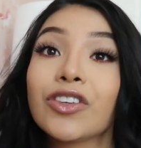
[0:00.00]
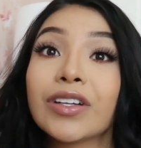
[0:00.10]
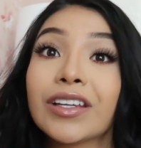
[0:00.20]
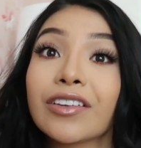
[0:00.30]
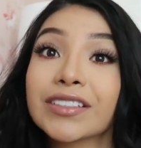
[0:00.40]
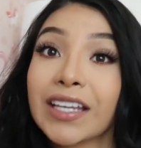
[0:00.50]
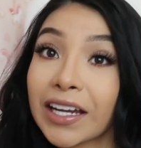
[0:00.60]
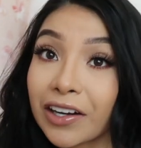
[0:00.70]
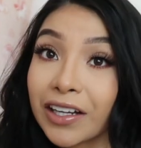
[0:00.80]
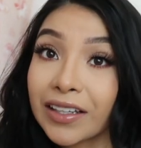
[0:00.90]
you could either
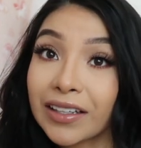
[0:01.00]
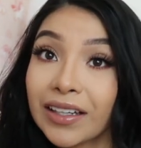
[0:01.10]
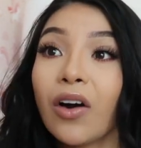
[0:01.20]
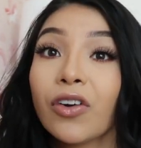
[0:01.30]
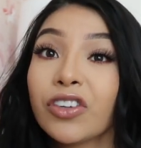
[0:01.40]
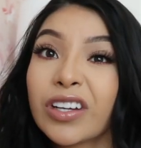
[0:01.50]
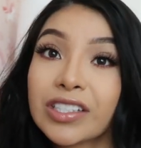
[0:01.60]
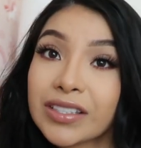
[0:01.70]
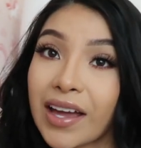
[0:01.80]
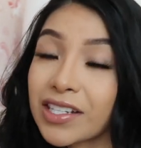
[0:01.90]
tear it or you
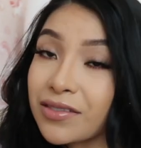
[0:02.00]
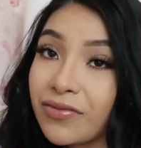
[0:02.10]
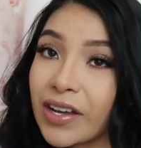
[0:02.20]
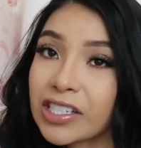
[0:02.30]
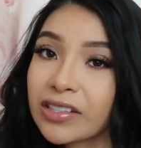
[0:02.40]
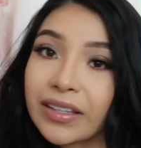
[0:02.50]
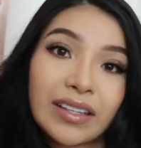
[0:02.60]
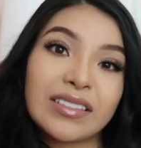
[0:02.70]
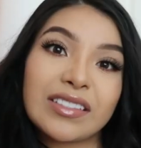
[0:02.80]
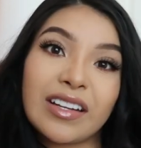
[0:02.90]
could just catch an infection. Like,
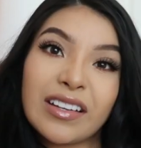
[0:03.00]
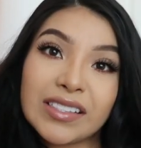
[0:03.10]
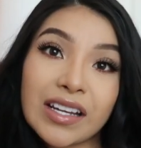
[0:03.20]
it's not